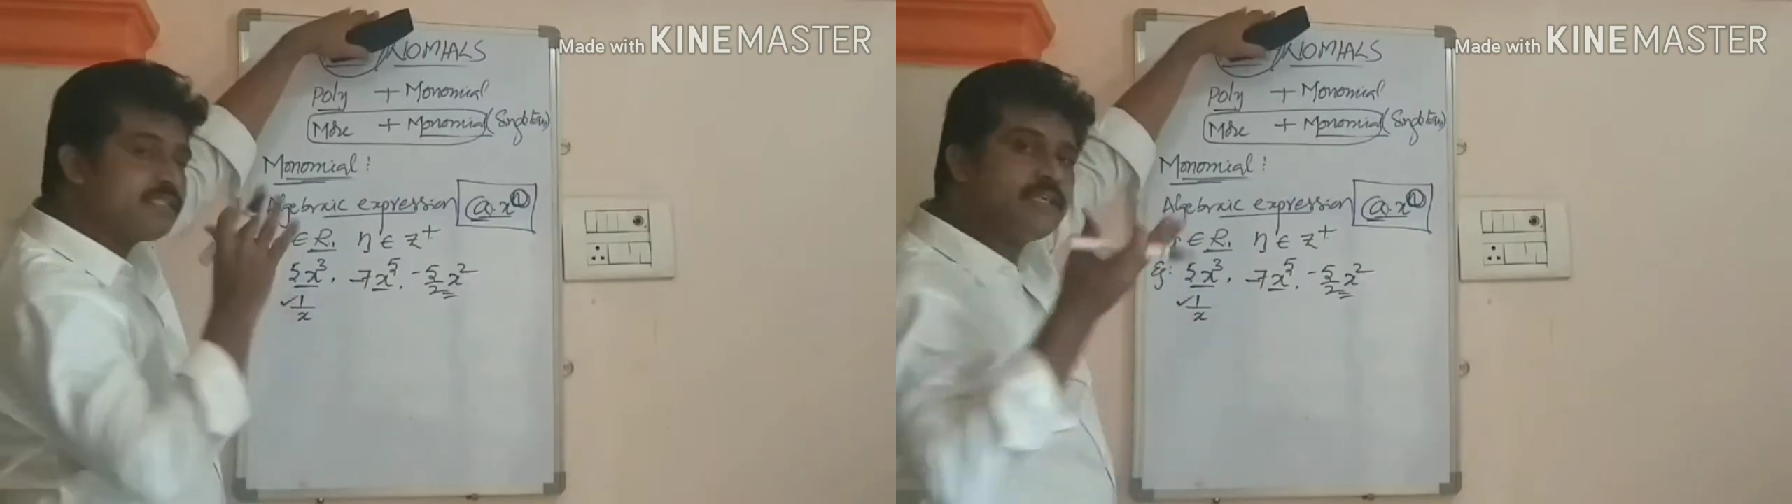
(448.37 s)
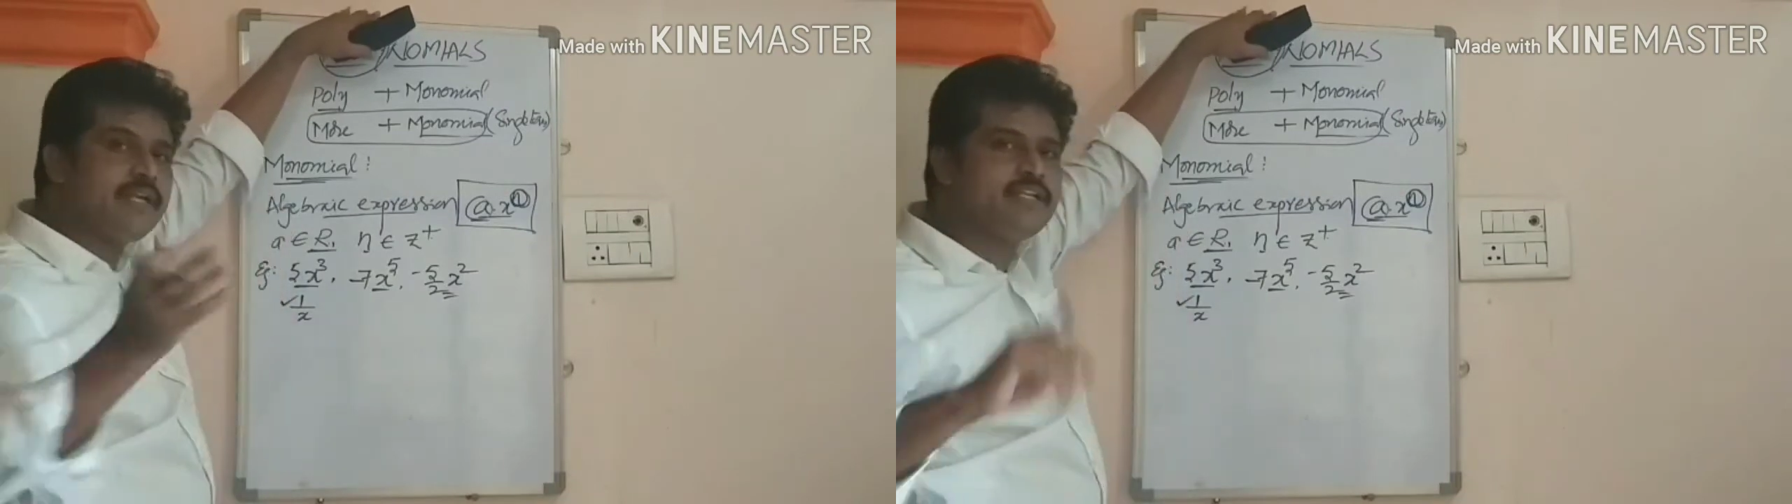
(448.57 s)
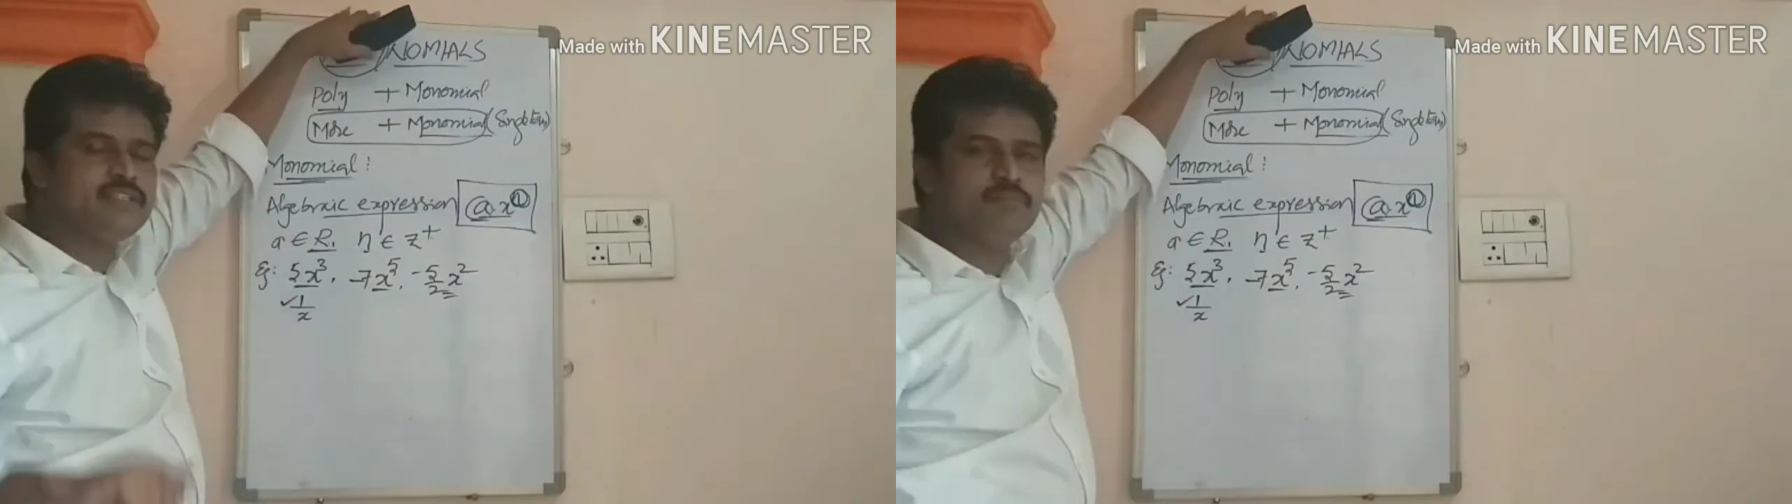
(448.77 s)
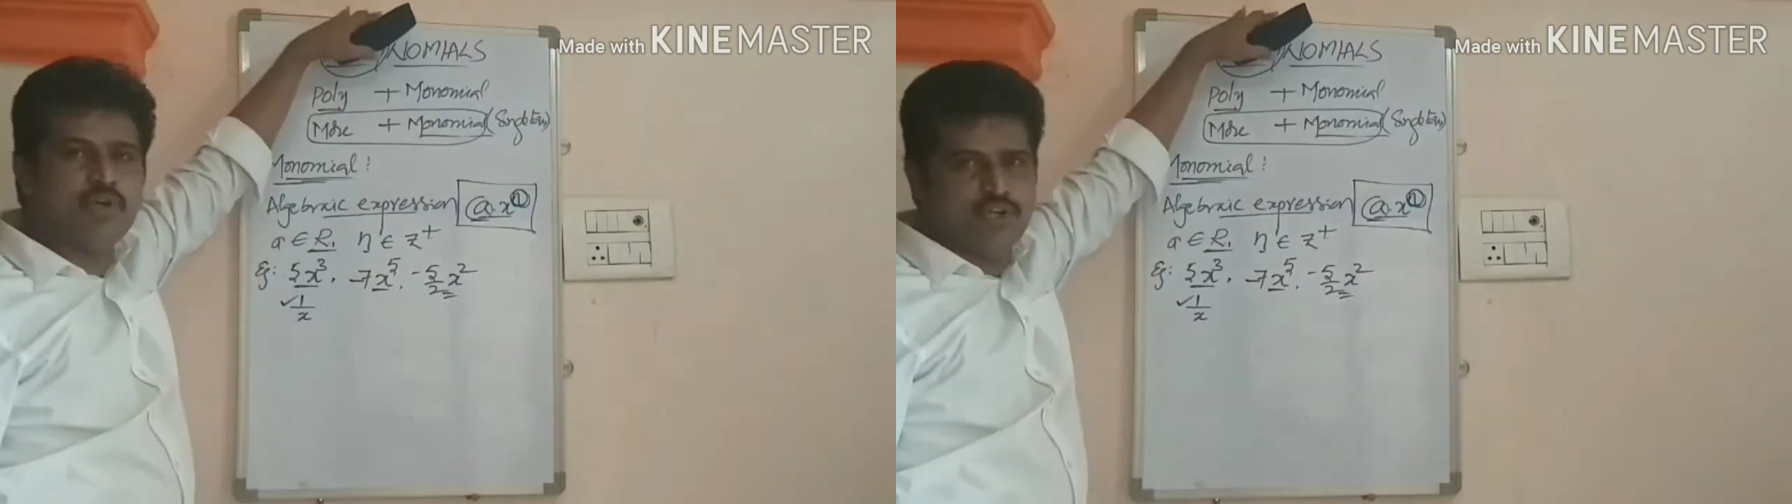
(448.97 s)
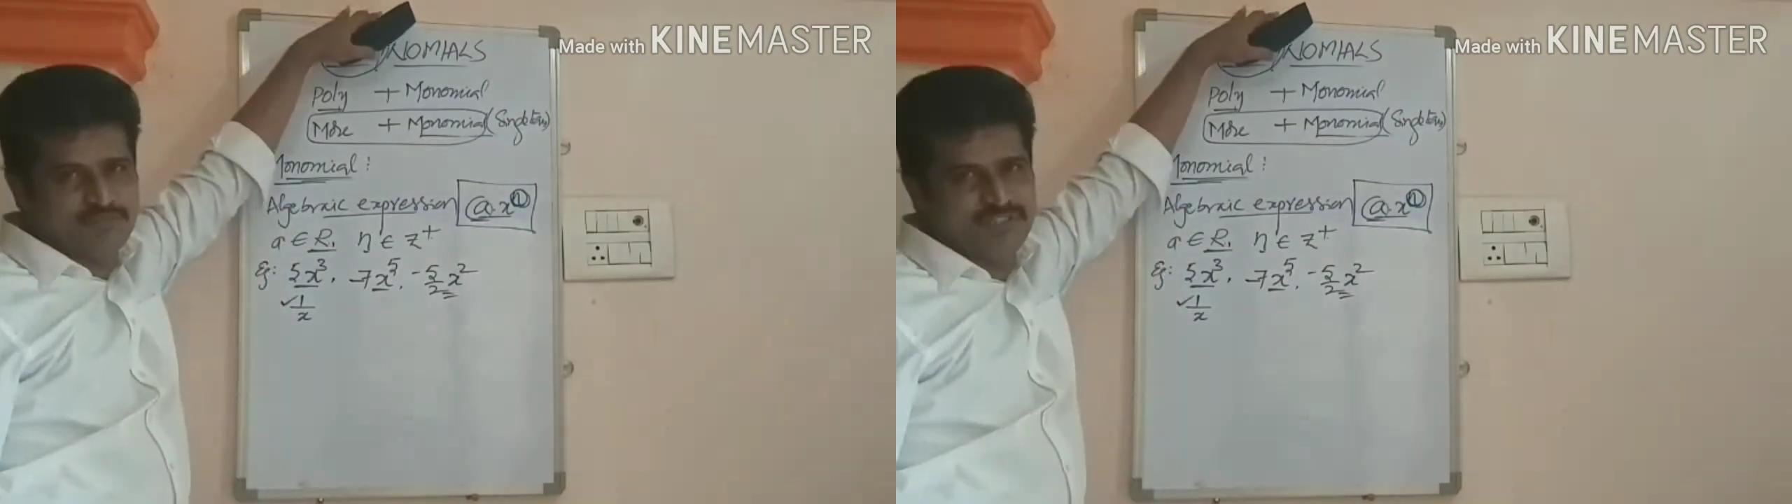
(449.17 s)
sir, it is a
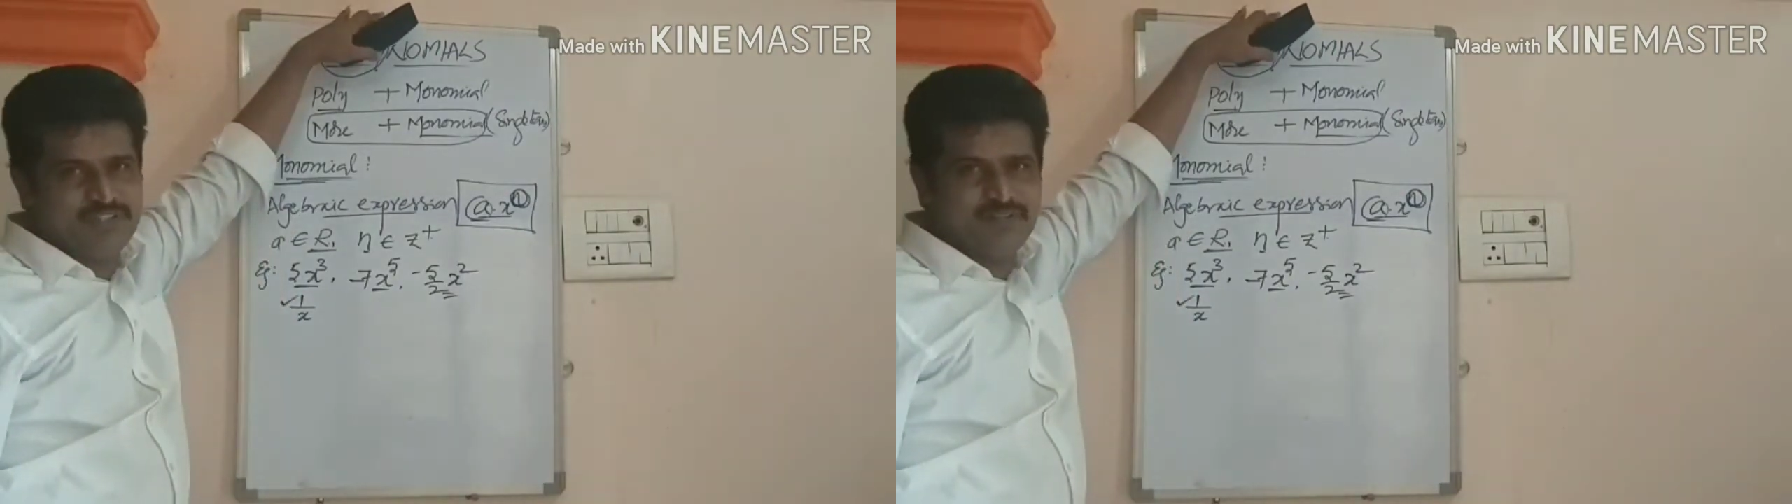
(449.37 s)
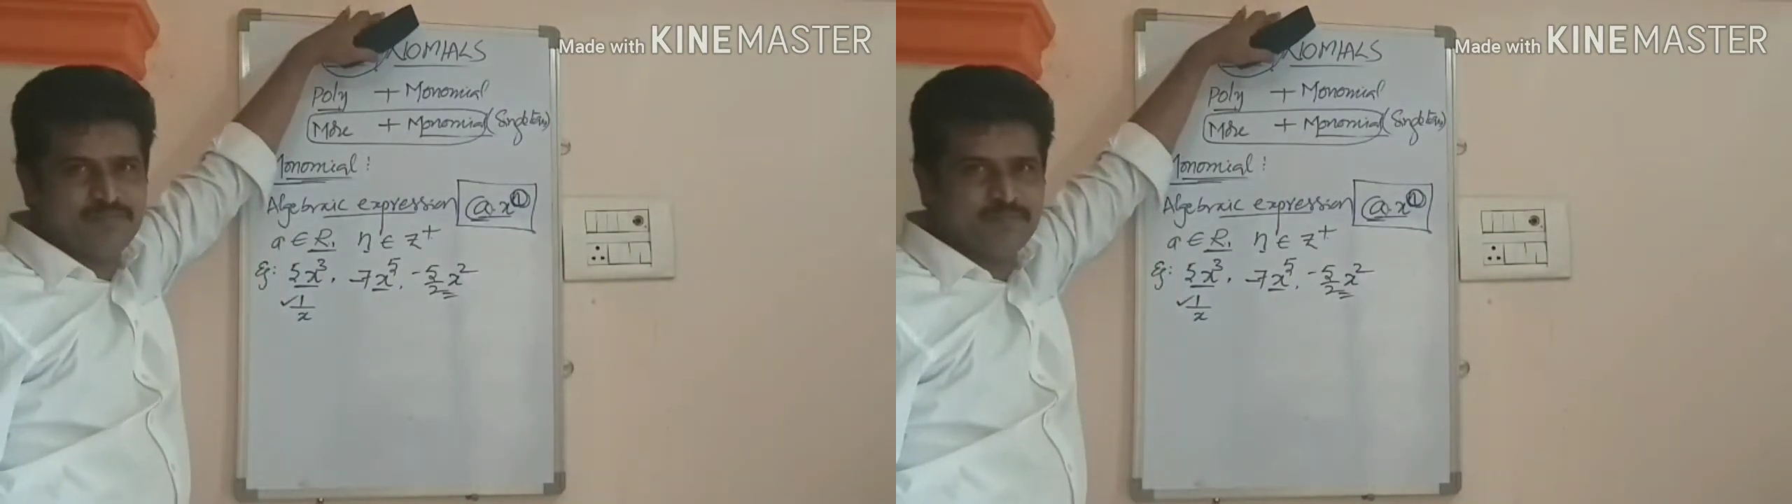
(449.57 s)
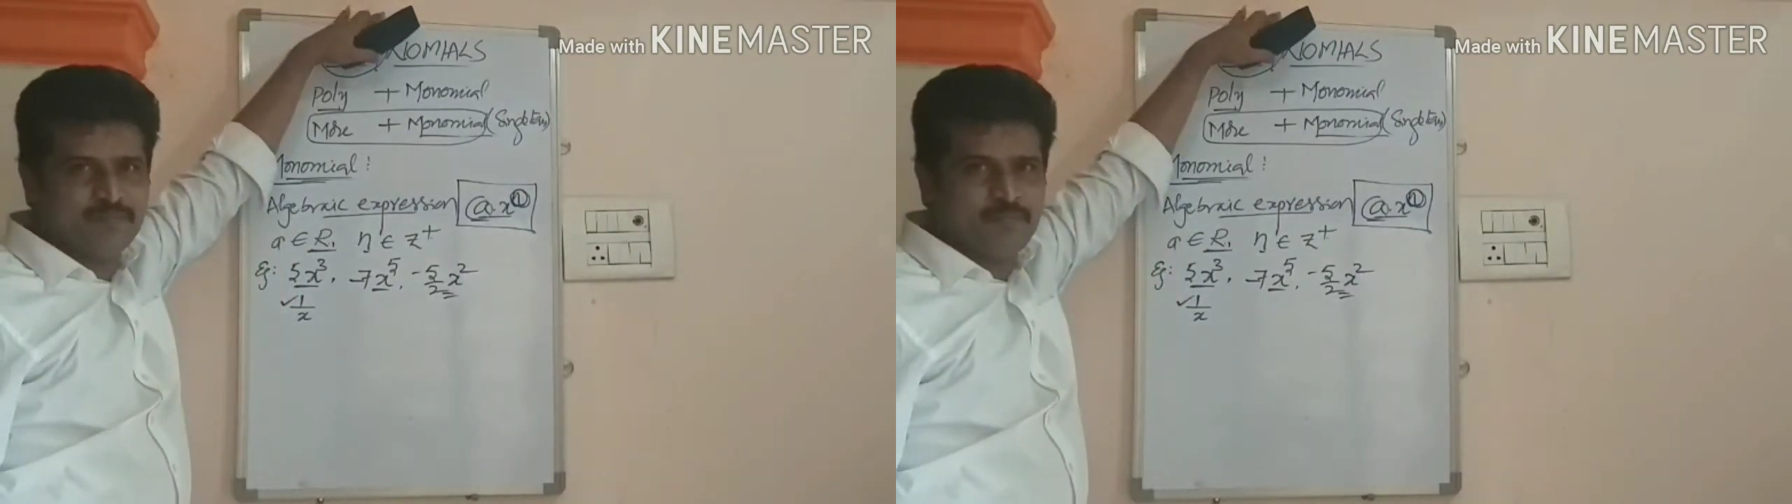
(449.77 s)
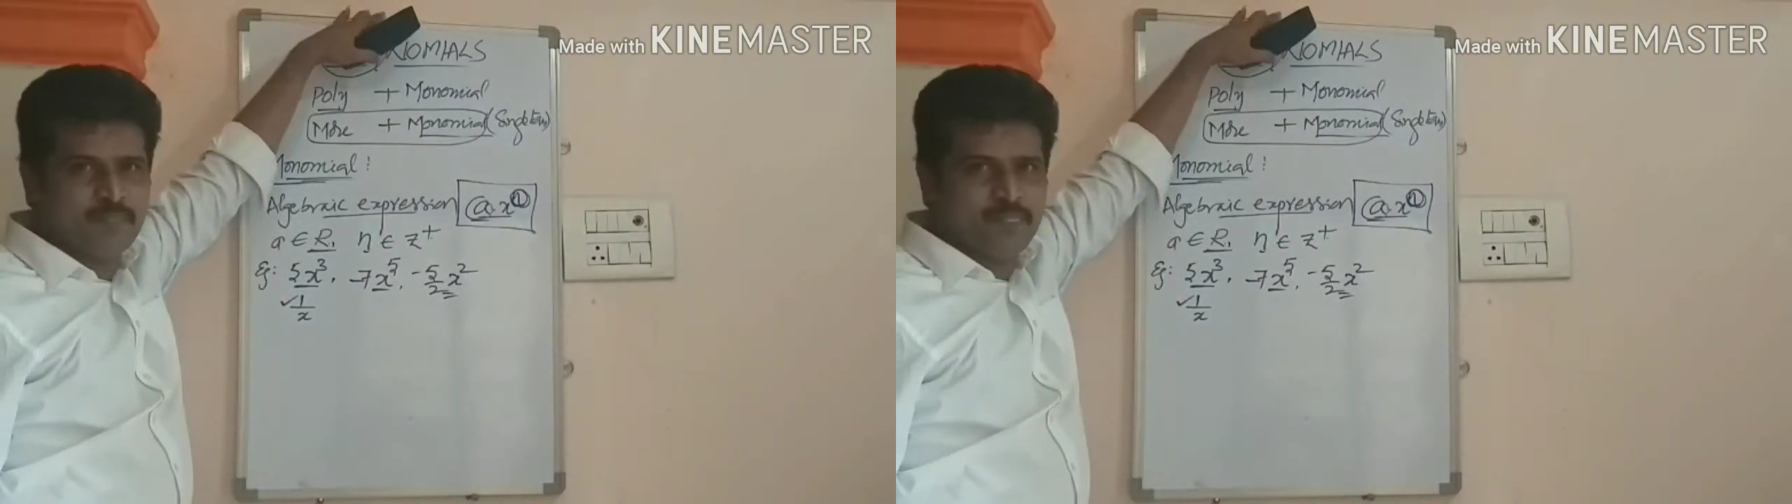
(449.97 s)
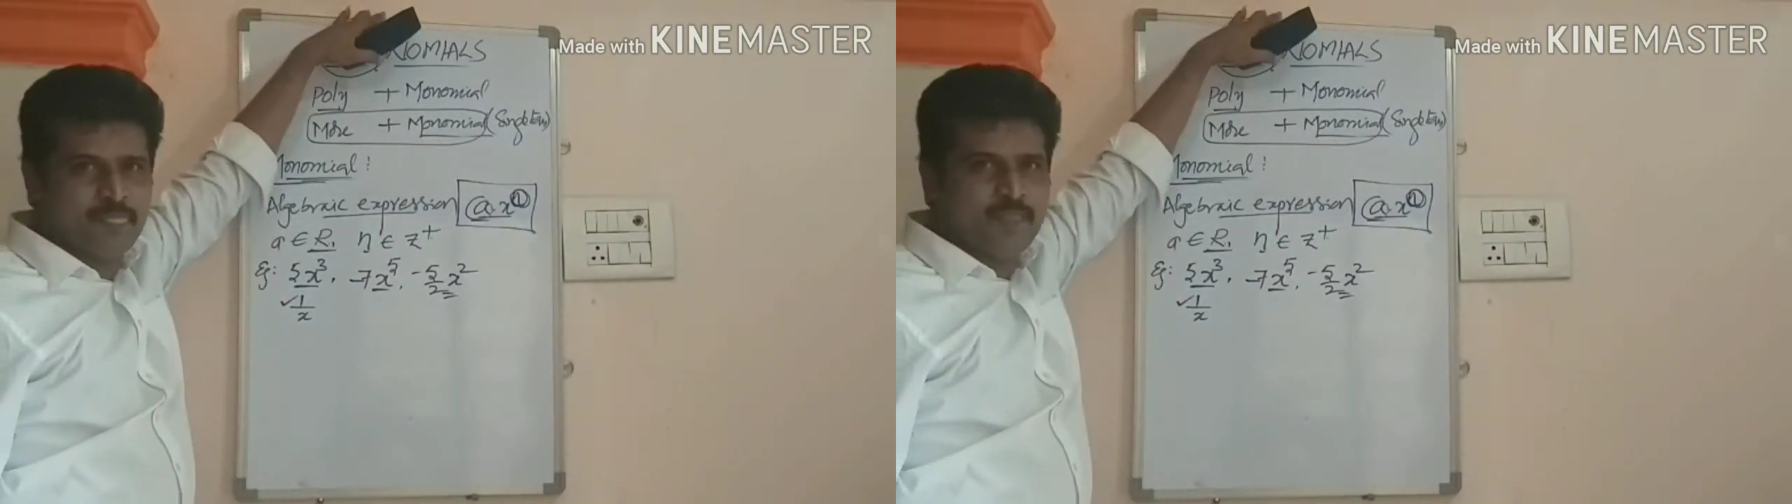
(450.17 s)
monomial.
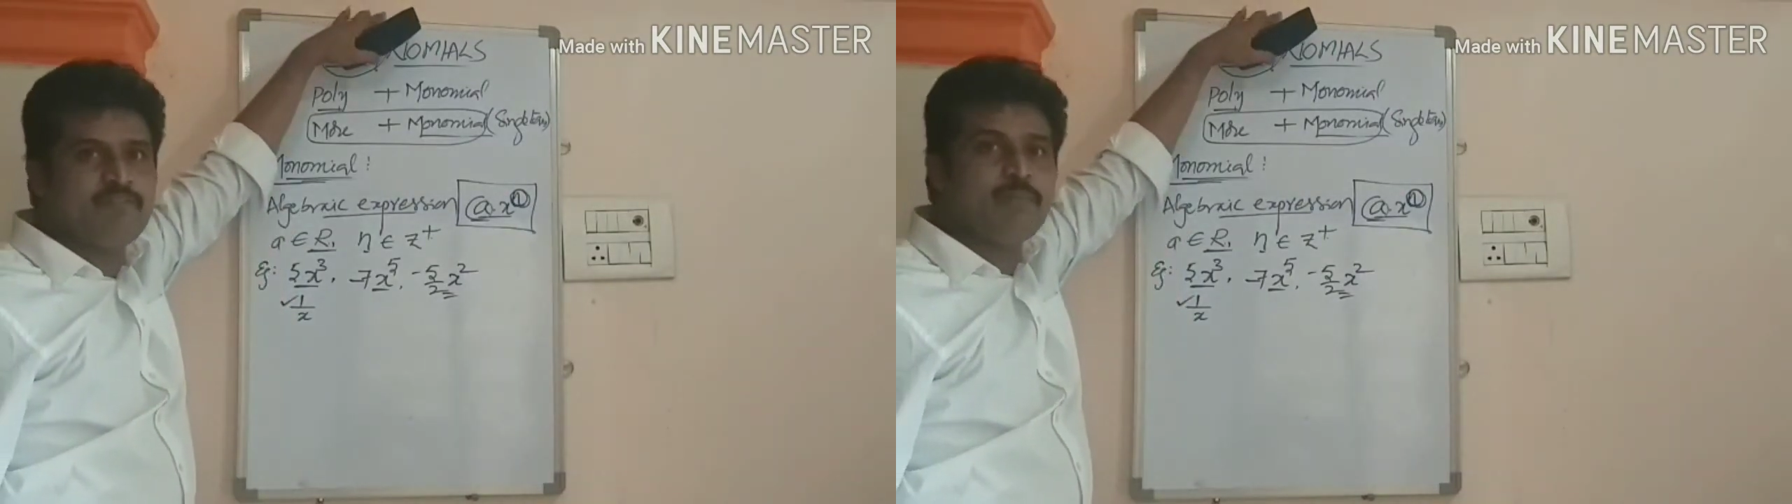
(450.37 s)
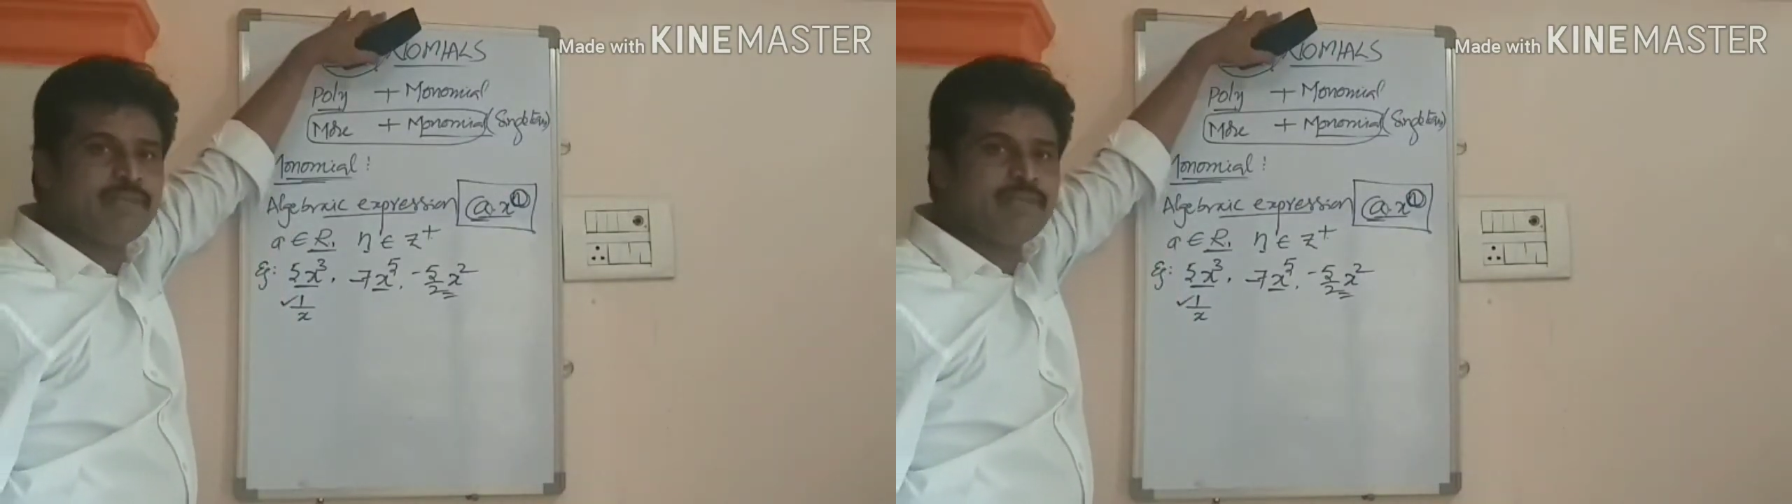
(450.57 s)
Why?